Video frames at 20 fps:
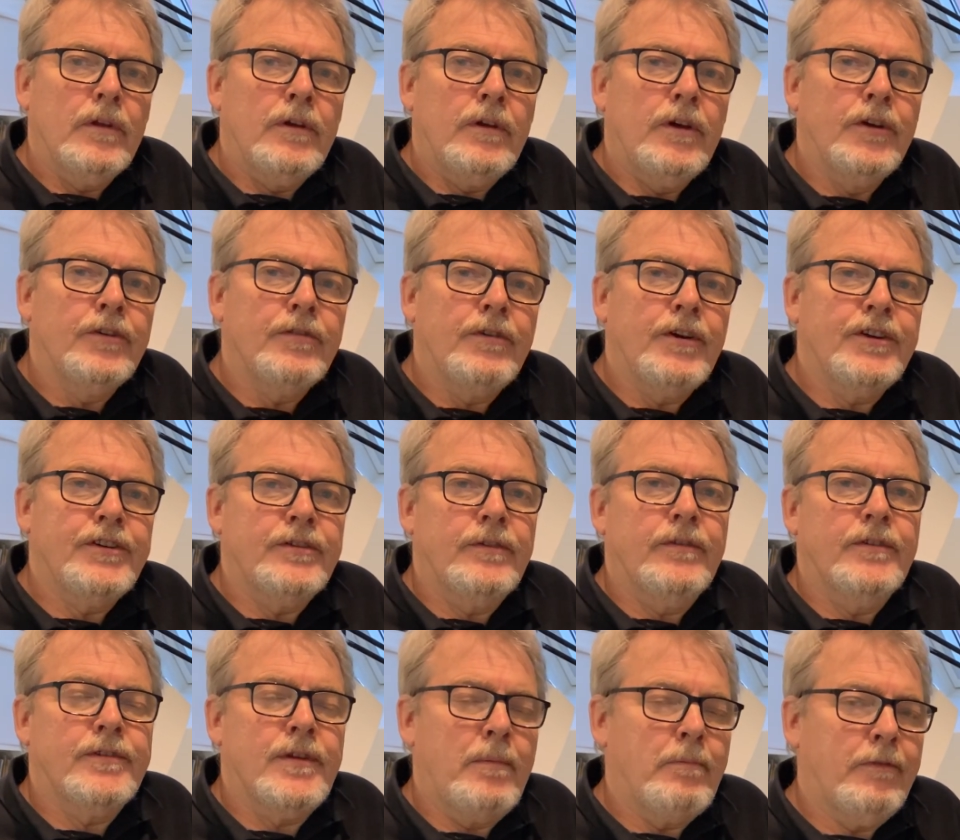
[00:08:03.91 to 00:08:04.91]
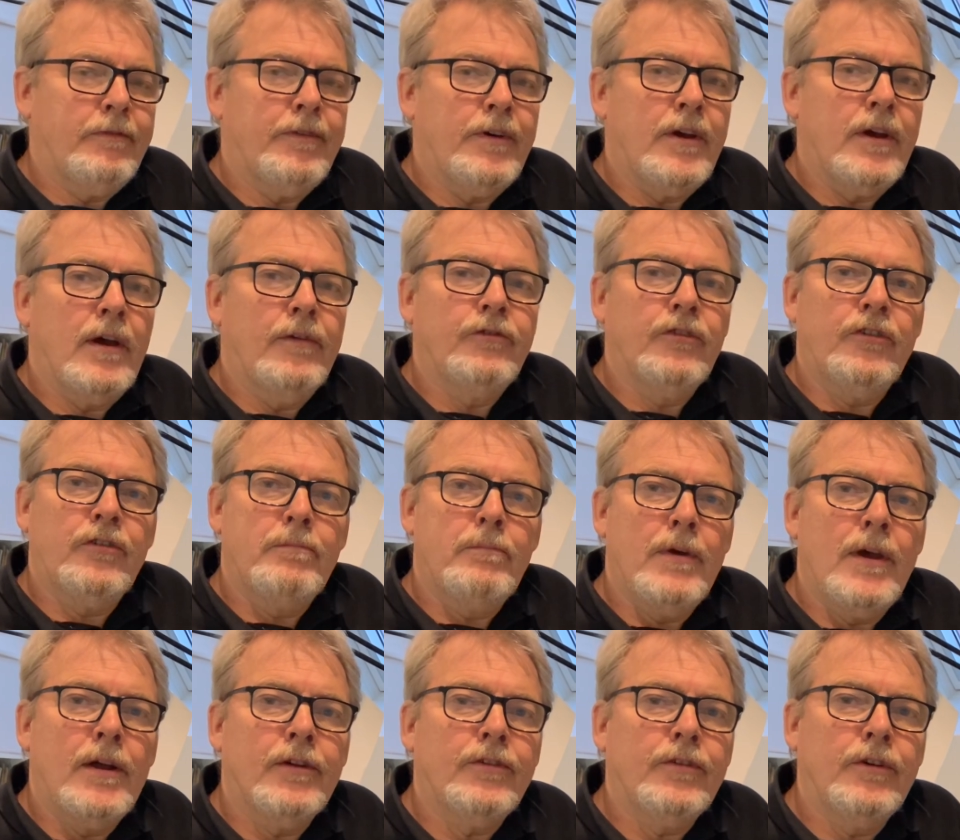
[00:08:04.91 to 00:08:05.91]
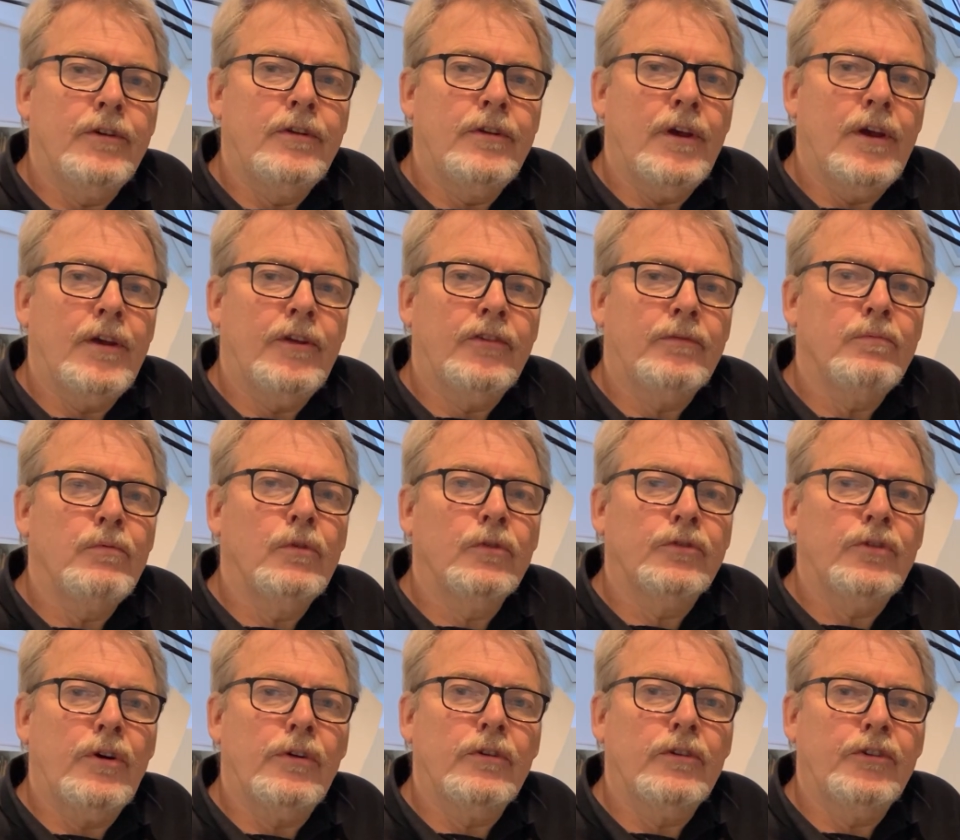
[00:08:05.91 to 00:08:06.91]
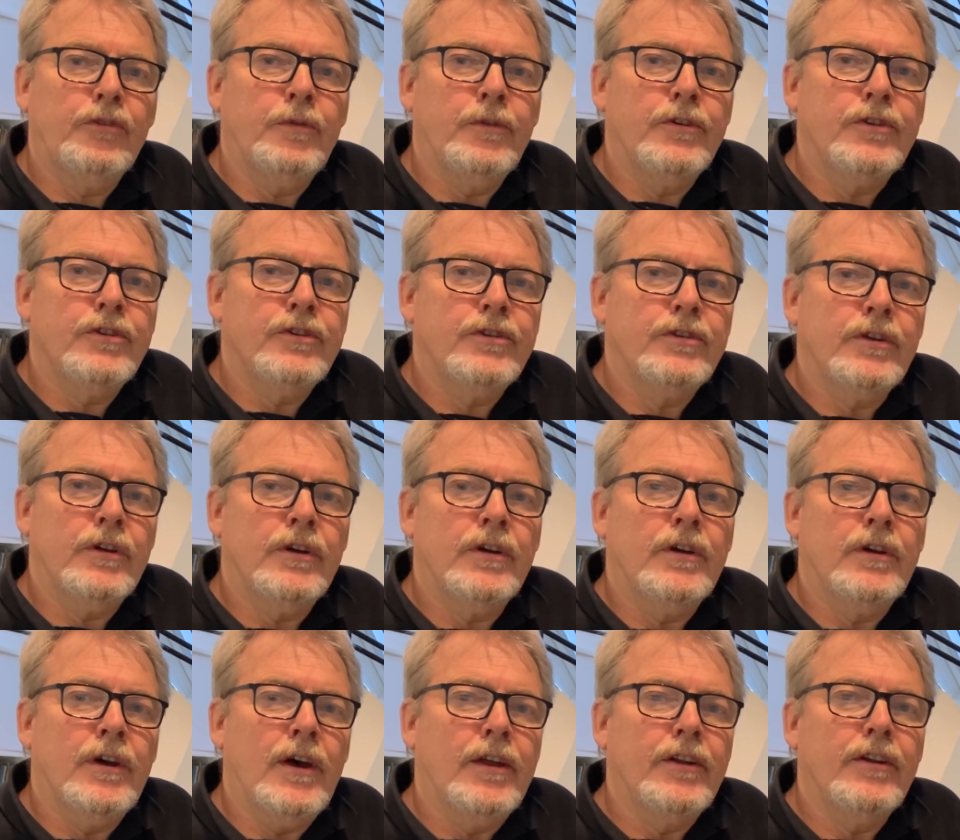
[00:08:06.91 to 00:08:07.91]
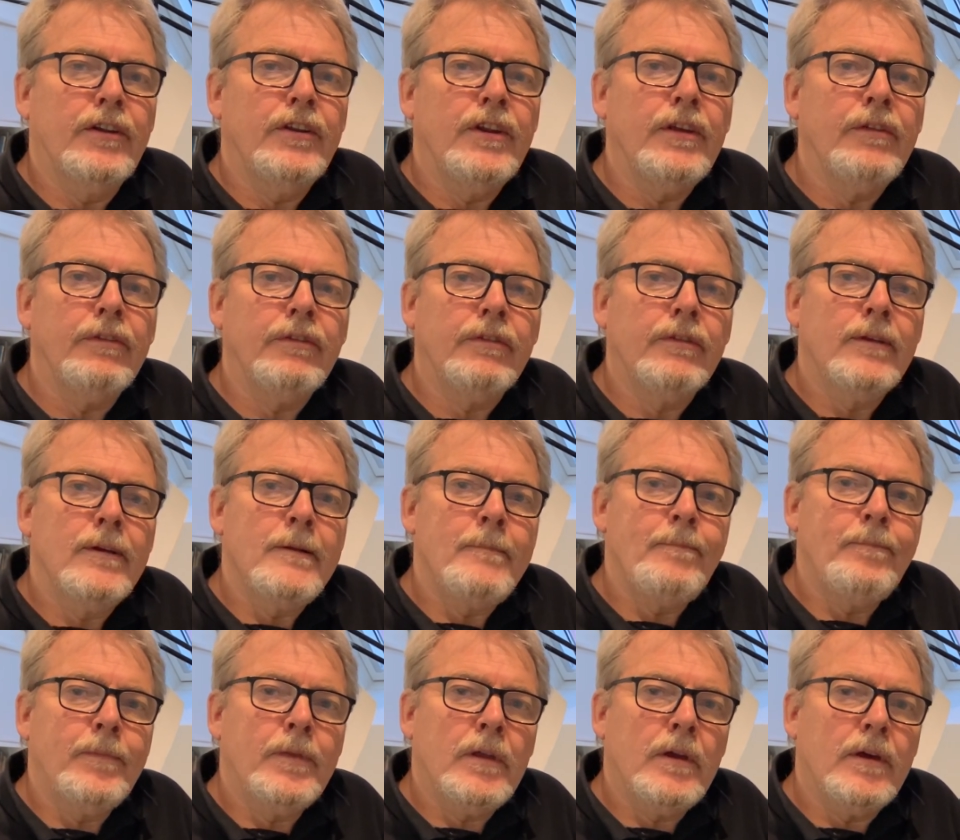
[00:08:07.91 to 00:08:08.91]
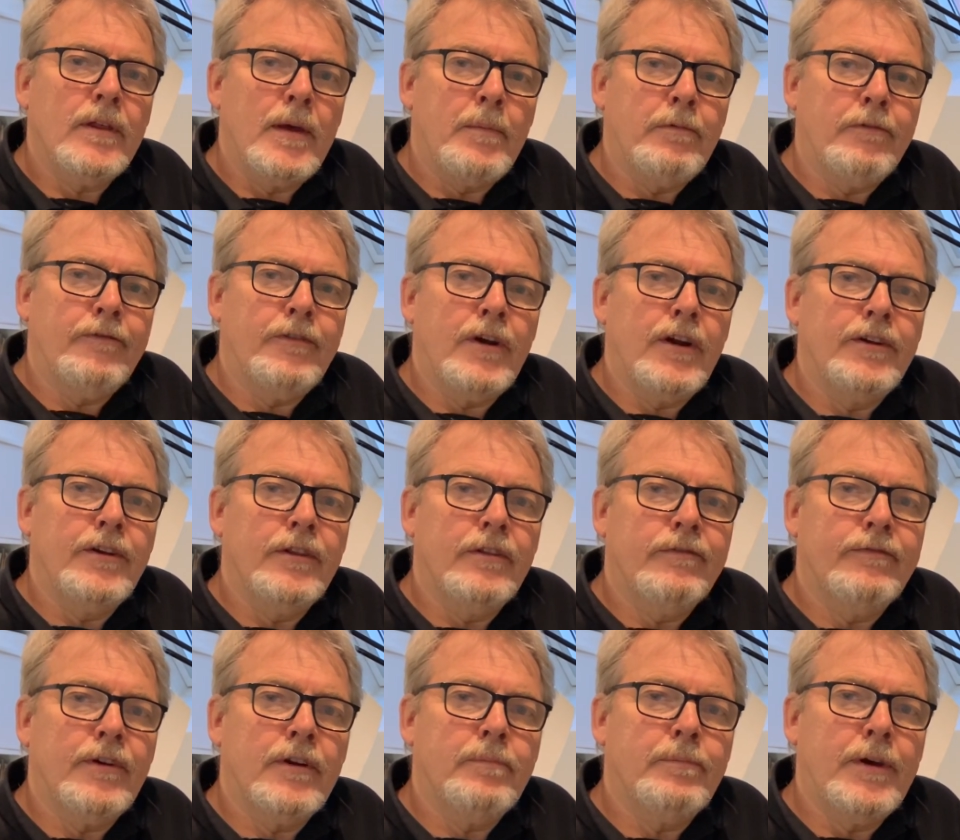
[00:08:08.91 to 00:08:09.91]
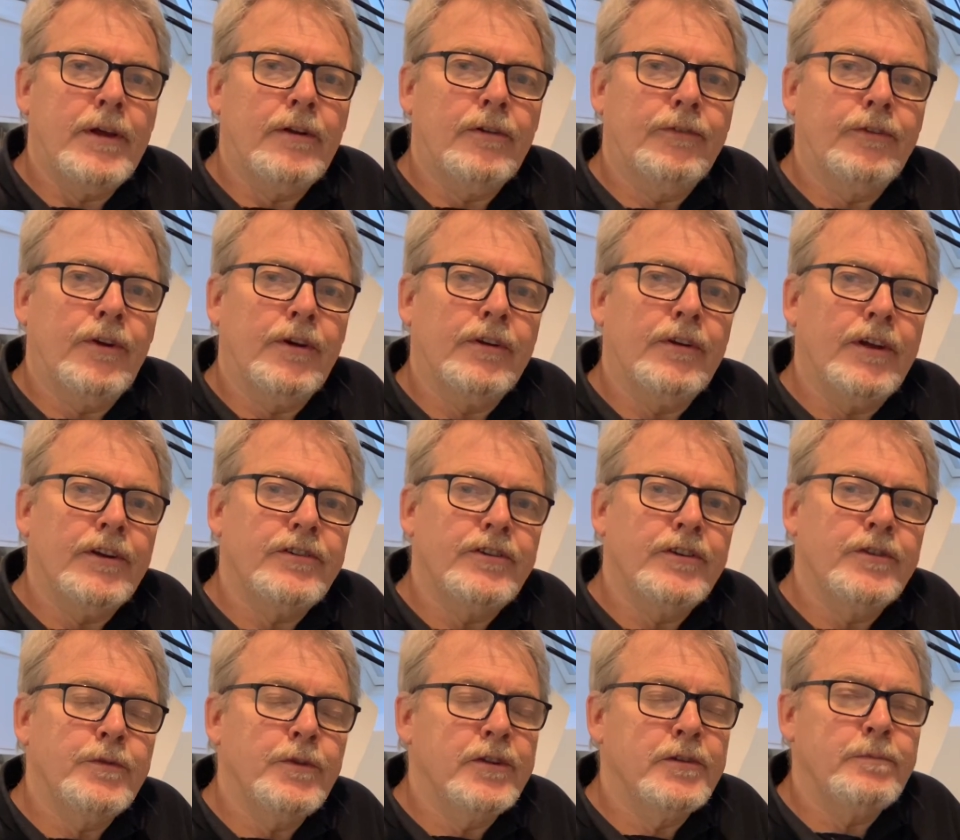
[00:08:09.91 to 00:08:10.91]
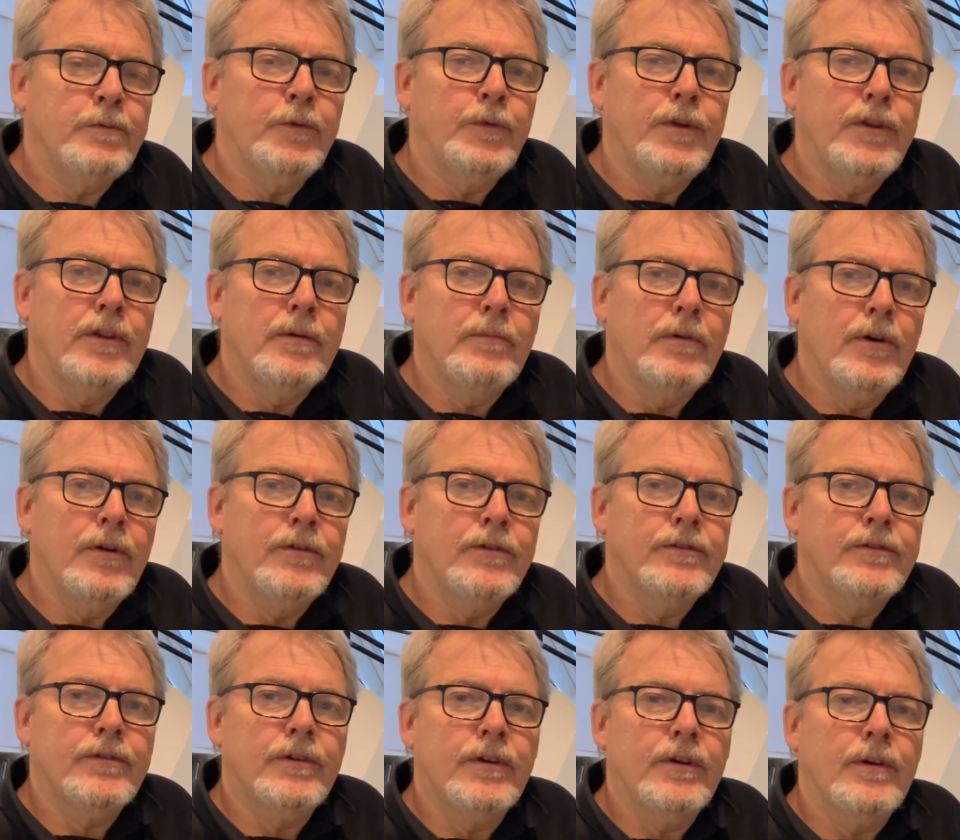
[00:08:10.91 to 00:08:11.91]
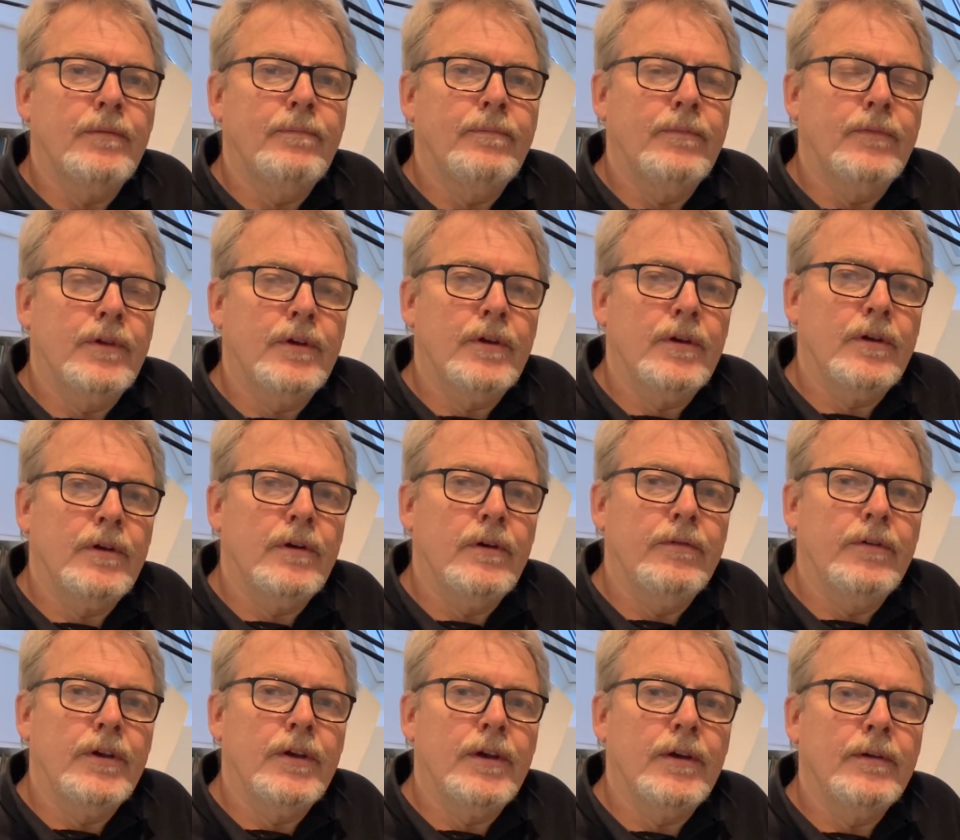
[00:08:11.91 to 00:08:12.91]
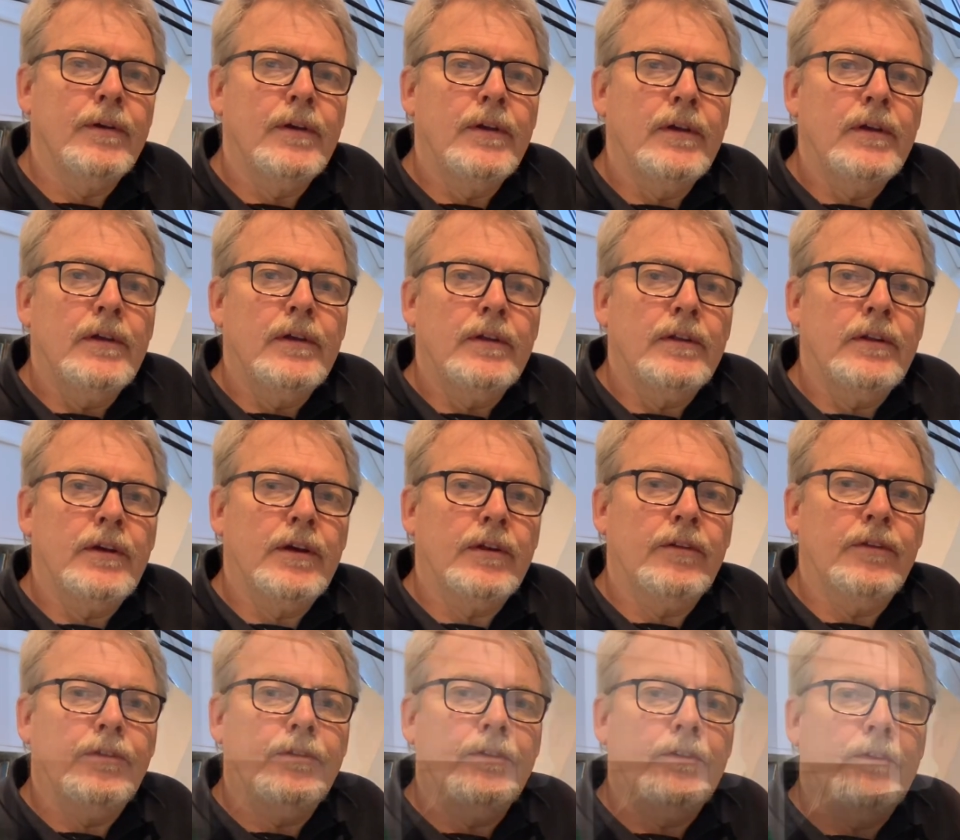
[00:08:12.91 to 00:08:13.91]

iteration of this amplifier, I've just mounted a small toggle switch underneath the amplifier near the front panel, so I can actually switch between the modes over here like this.